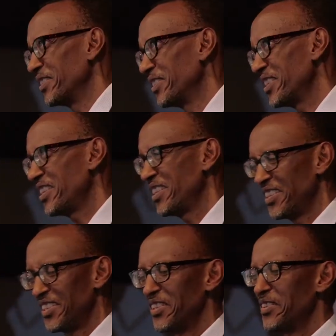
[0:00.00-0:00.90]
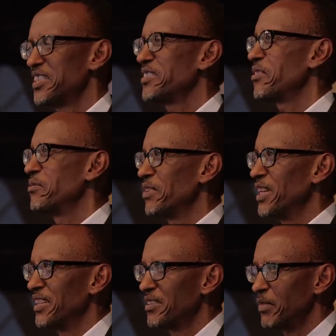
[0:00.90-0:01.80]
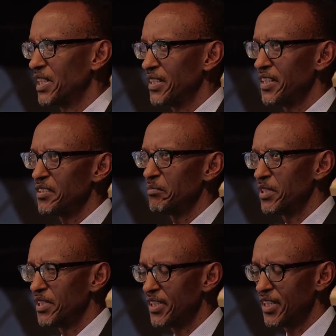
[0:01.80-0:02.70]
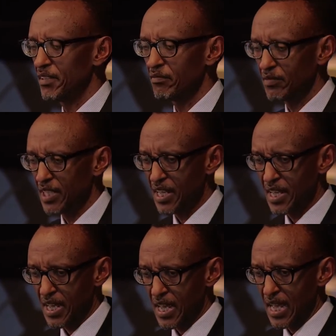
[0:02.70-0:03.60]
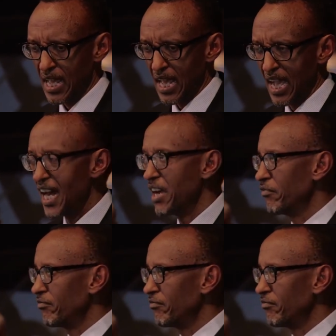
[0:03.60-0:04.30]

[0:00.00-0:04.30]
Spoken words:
to rest from that. But let me say, I